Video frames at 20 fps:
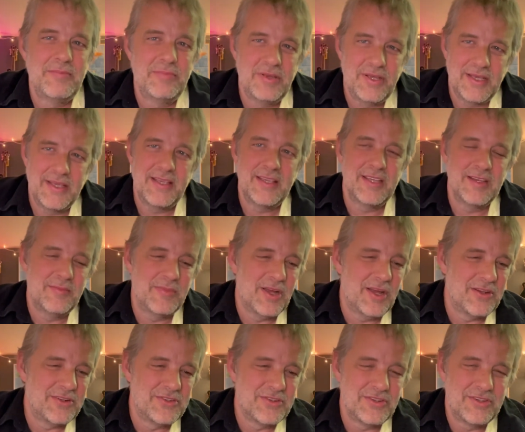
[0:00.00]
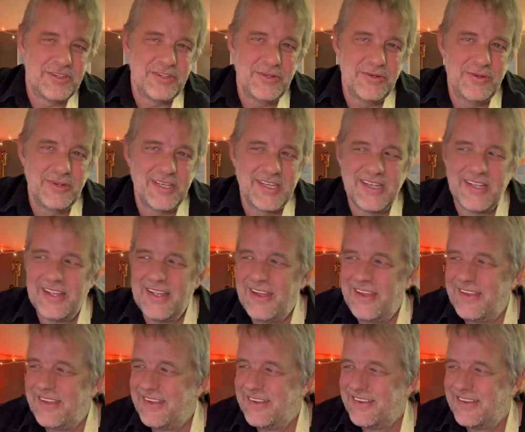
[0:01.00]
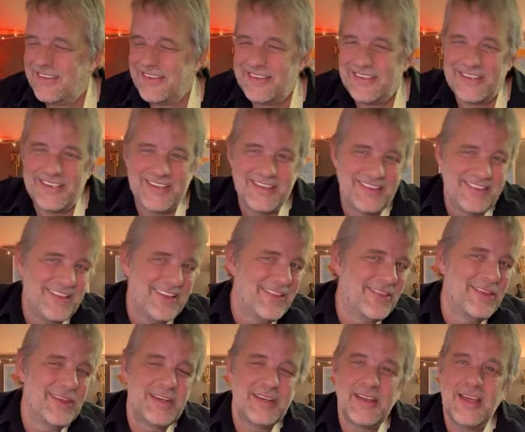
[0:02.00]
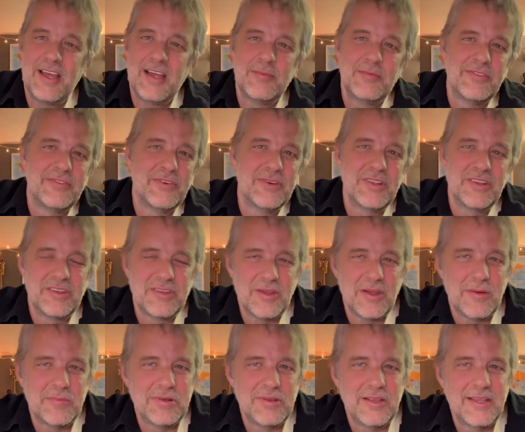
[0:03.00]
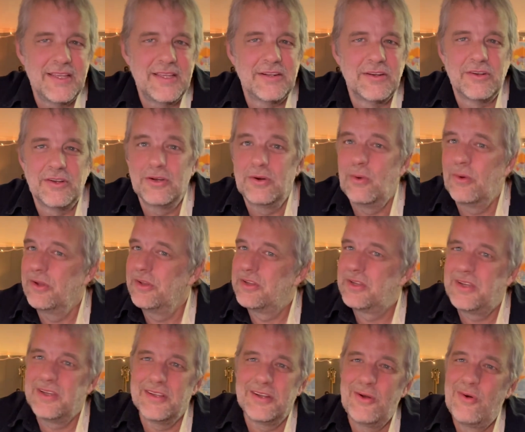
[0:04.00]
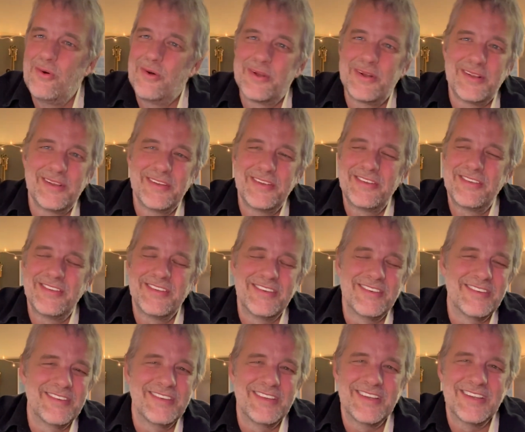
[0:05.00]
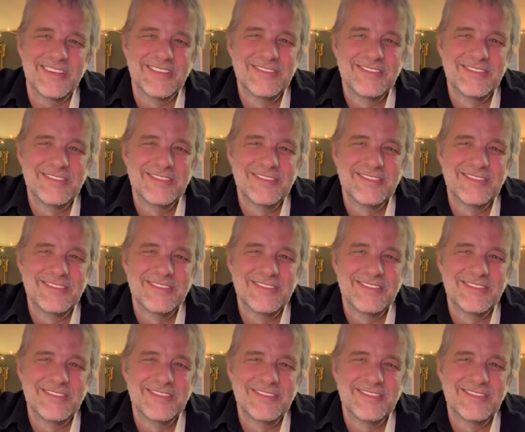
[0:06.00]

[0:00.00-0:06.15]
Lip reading: picky about your tuning and get that thing down before you start playing, or no one's going to want to listen to you.